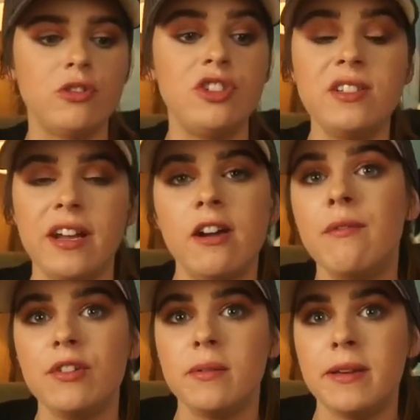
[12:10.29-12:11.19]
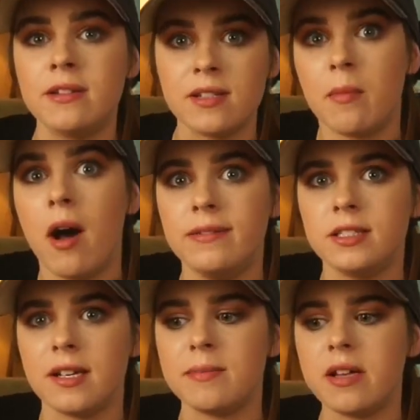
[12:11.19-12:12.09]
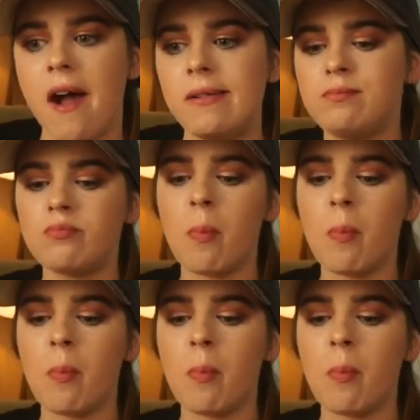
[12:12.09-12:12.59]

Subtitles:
she's like comforting me because I'm obviously upset.